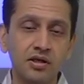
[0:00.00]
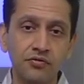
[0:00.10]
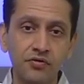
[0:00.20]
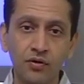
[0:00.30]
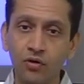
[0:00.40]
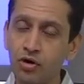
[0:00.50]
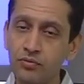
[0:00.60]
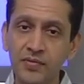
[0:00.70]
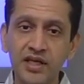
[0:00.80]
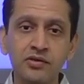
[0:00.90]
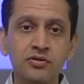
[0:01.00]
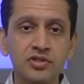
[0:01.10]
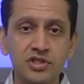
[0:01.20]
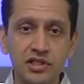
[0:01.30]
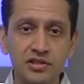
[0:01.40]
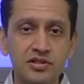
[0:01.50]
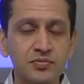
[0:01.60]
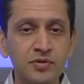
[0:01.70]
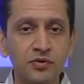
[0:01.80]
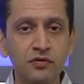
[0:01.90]
Now, if you're not making those
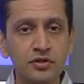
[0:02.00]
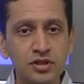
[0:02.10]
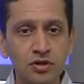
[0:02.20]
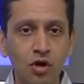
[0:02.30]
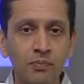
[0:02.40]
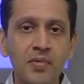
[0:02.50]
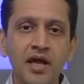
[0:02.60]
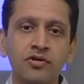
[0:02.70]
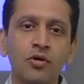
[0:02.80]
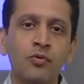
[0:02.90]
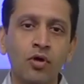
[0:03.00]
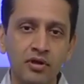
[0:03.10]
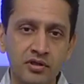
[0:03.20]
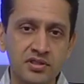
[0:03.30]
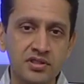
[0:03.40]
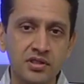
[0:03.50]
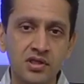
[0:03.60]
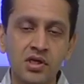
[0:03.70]
changes, people would stop buying your products.